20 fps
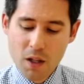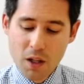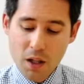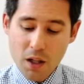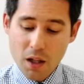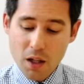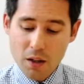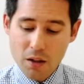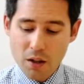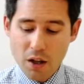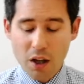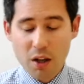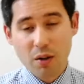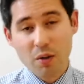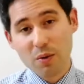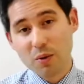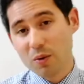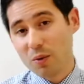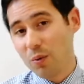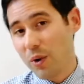
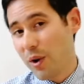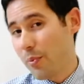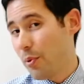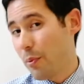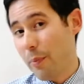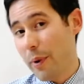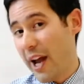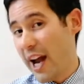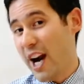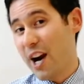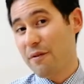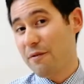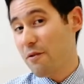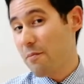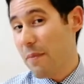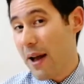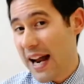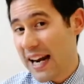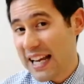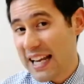Now, we prepare for
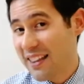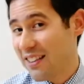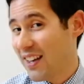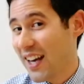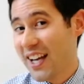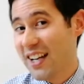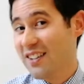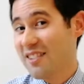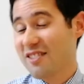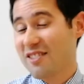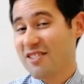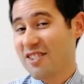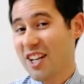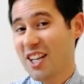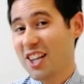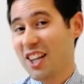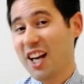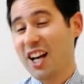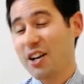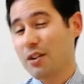many things
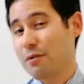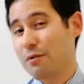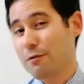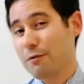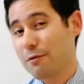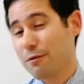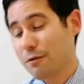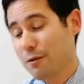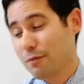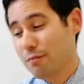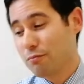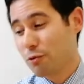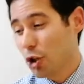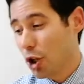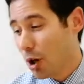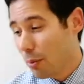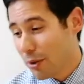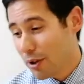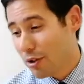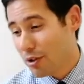in life.
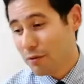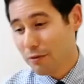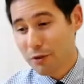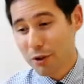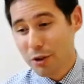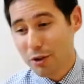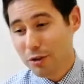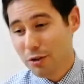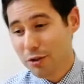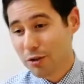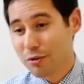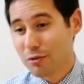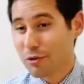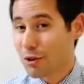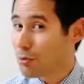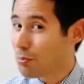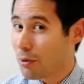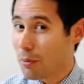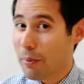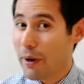Job interviews,
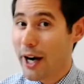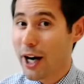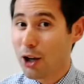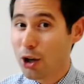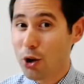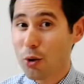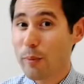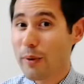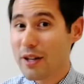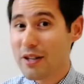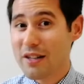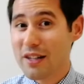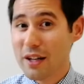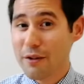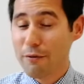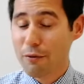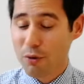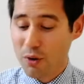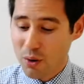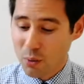you prepare copiously
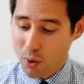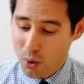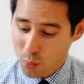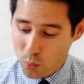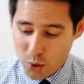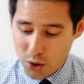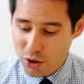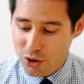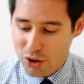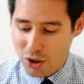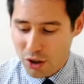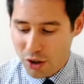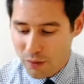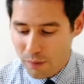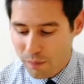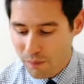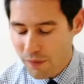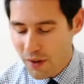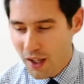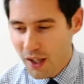for one, wouldn't you?
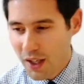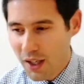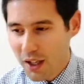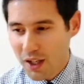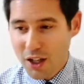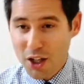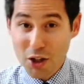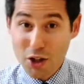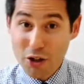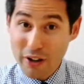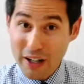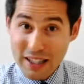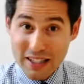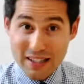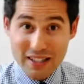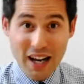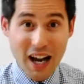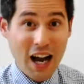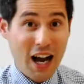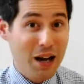Your
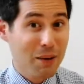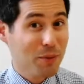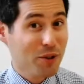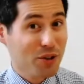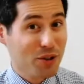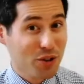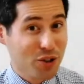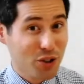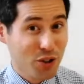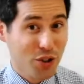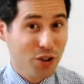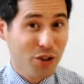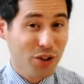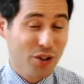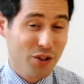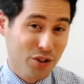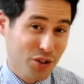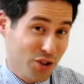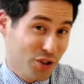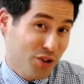exam at
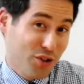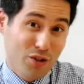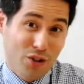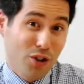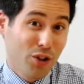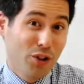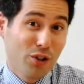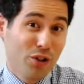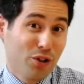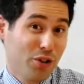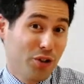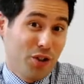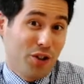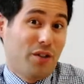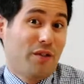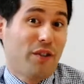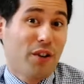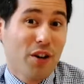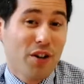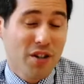school or
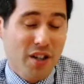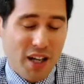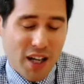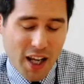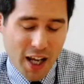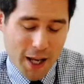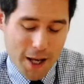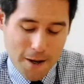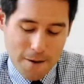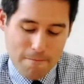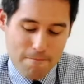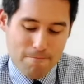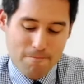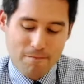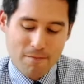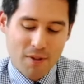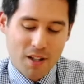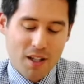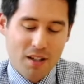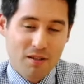university,
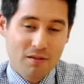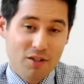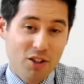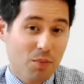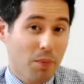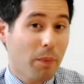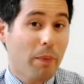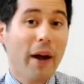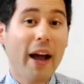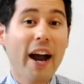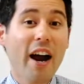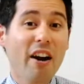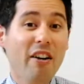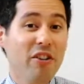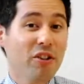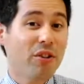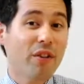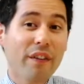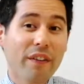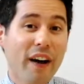you prepare,
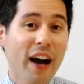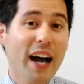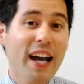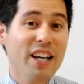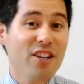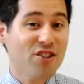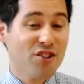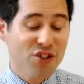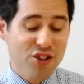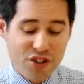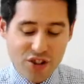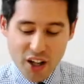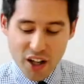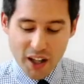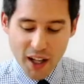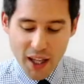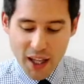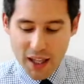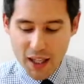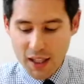you revise, you study.